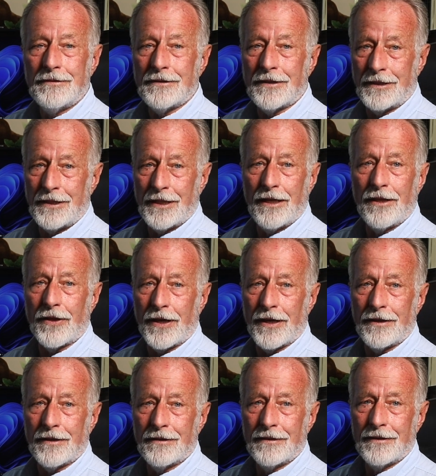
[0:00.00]
Until
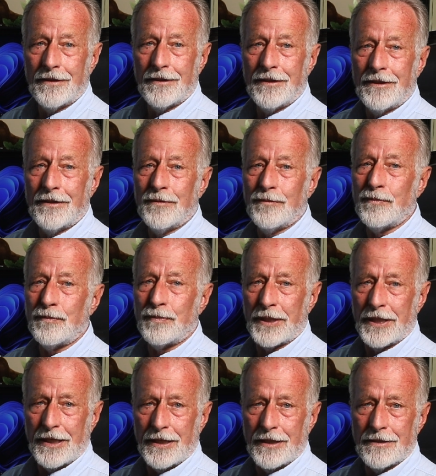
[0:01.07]
then,
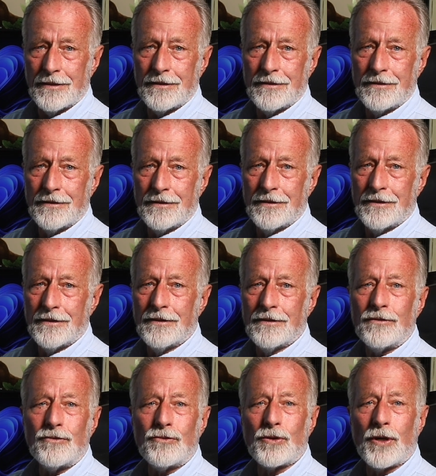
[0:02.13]
please
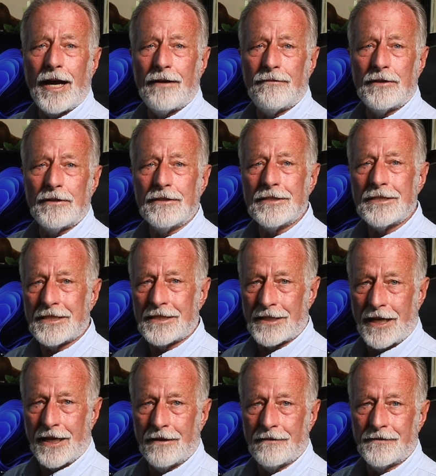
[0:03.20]
travel
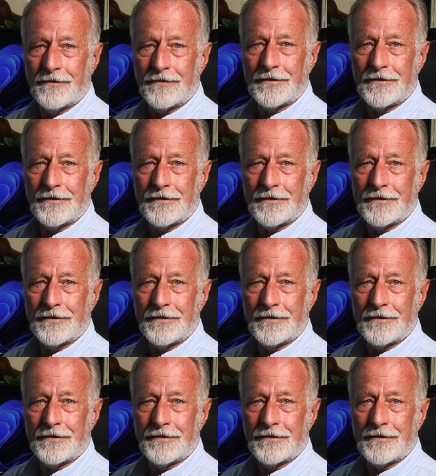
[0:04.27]
safe.